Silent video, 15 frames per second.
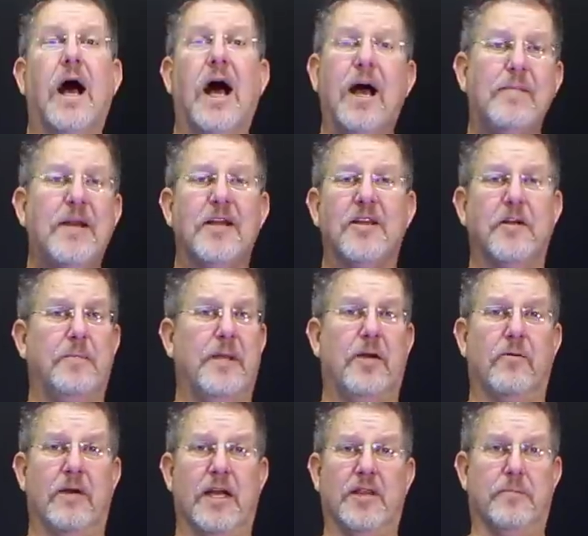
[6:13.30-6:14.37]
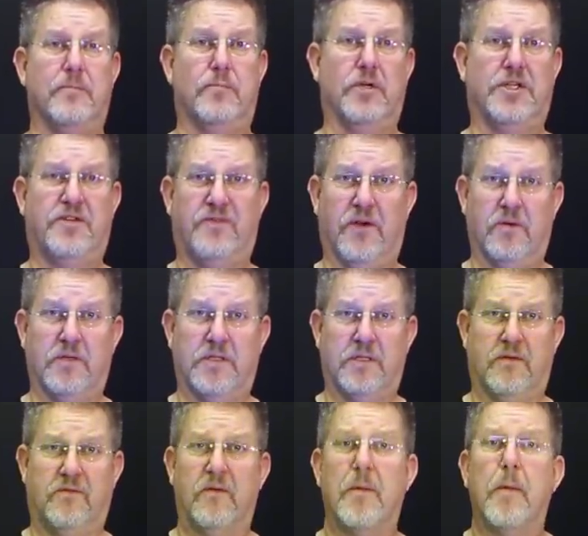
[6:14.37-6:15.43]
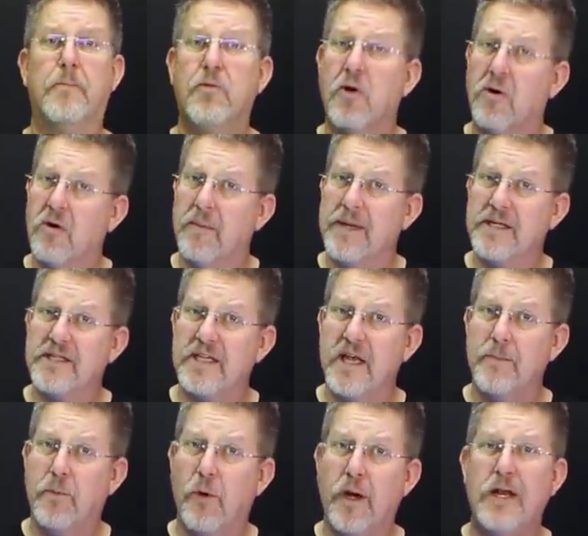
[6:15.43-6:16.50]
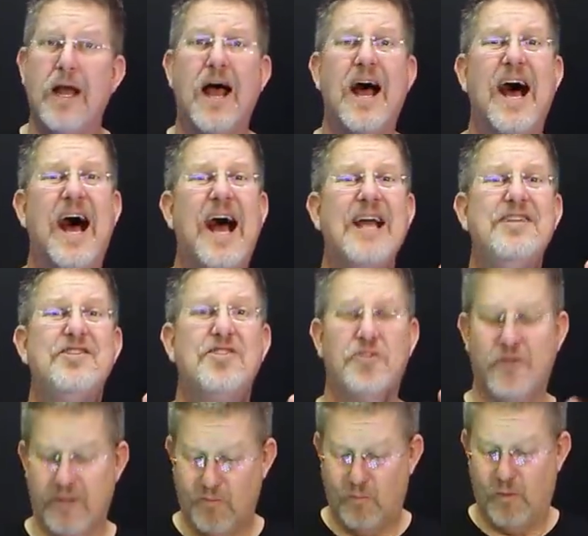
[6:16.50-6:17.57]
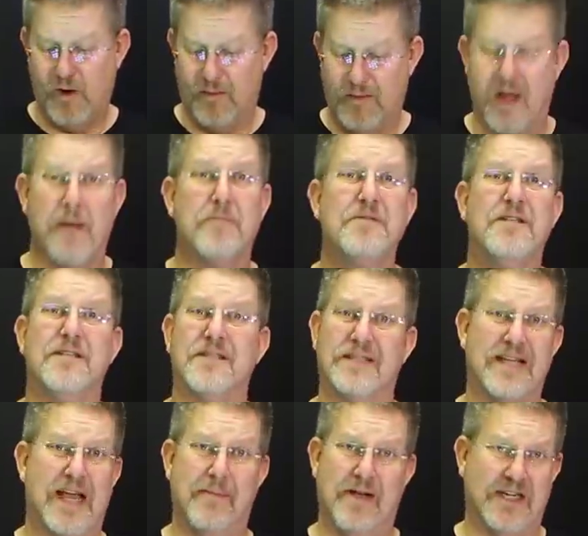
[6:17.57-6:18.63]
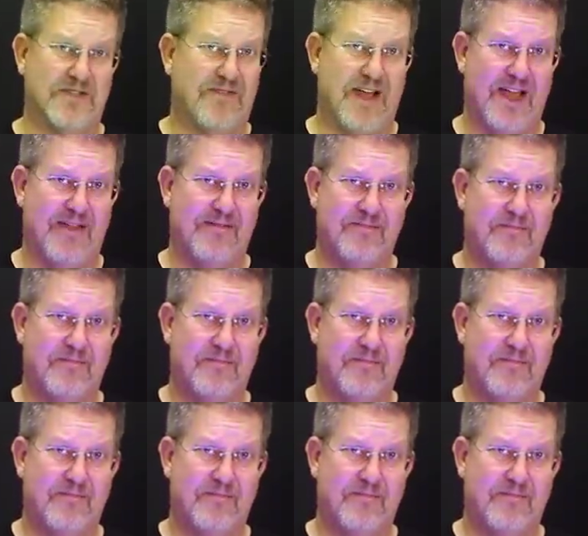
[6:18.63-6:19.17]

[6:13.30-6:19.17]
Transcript: I'm not going to beat around the bush, folks. From a programming standpoint, I just couldn't warm up to the Skybox five.